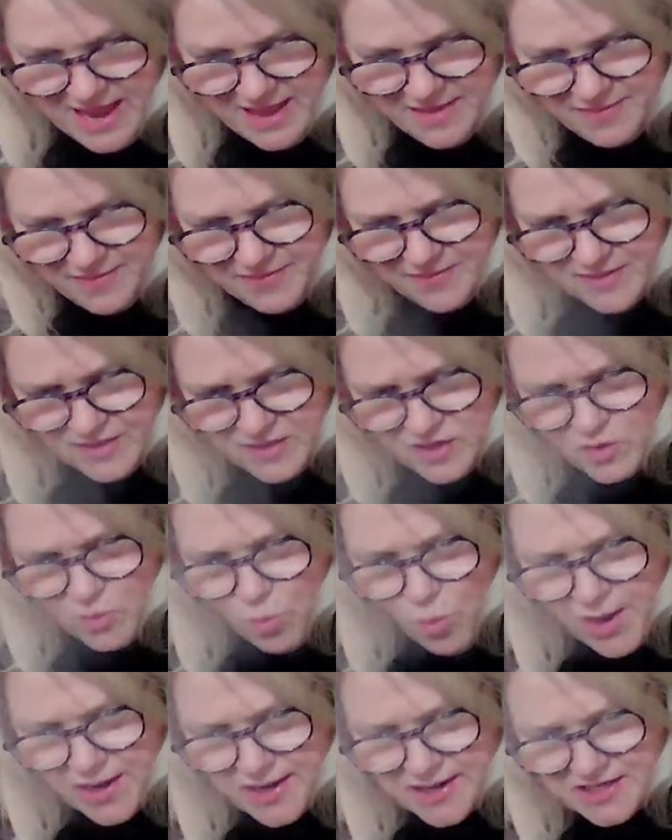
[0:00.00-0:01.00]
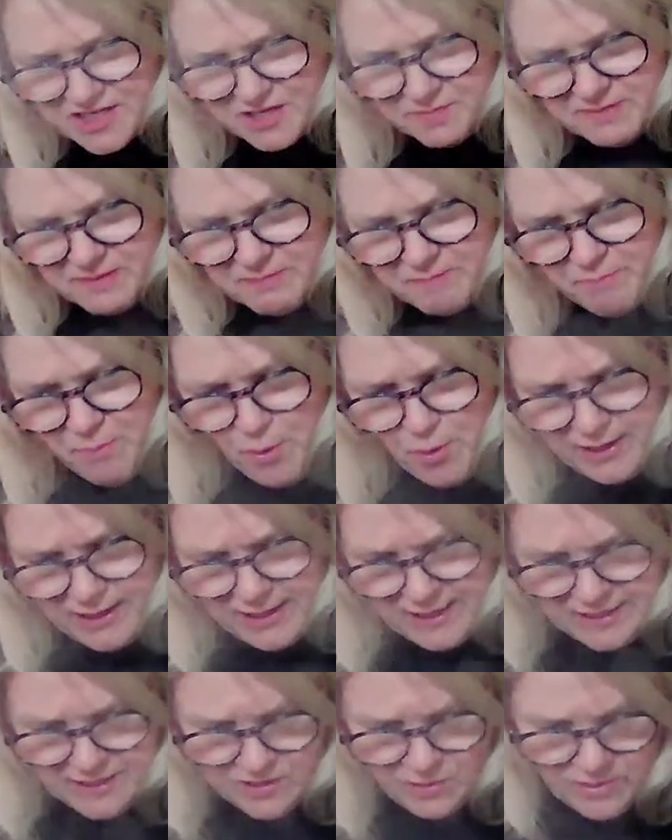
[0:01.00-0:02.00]
And you want it to be boiling.
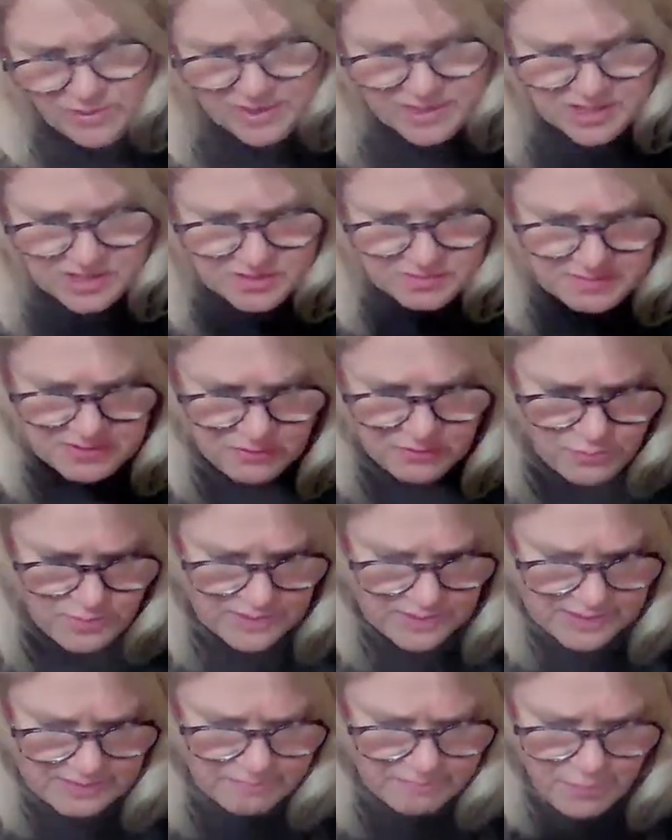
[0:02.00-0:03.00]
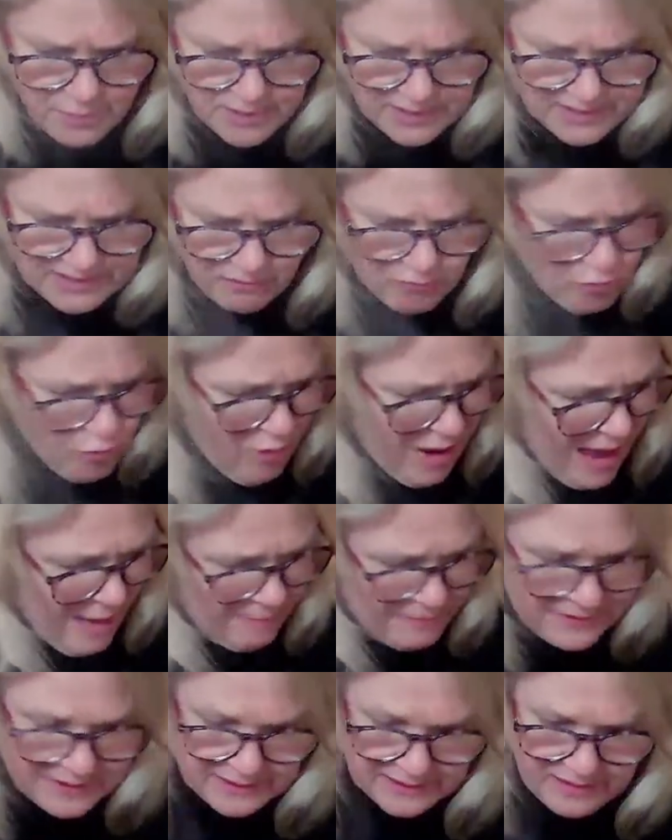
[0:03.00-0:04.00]
You want it to be really boiling
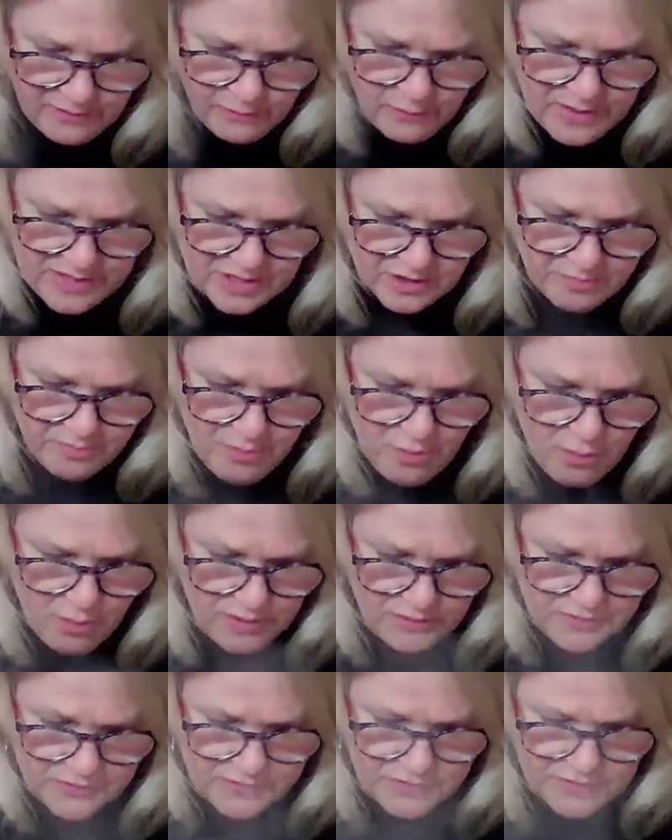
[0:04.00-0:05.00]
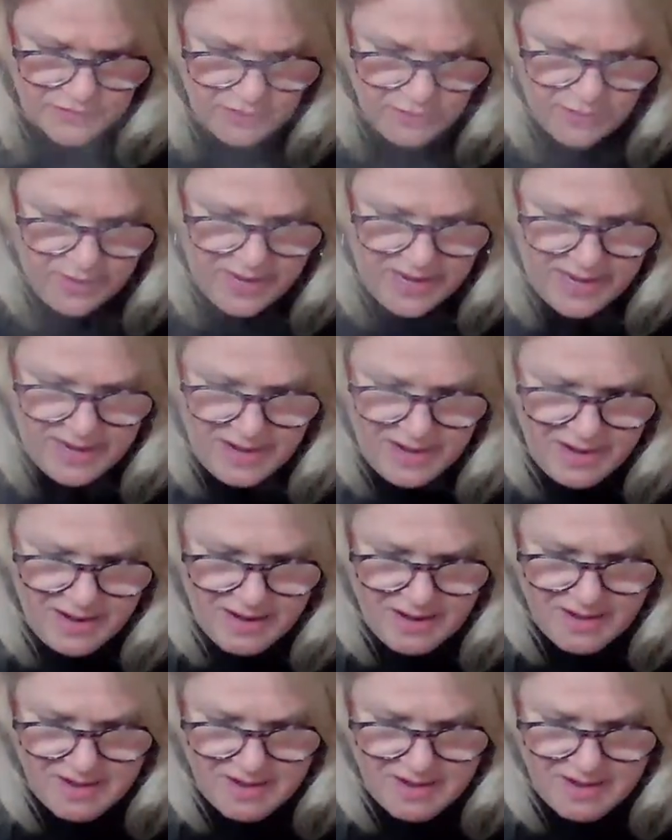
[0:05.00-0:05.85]
rapidly when you pour the slurry in,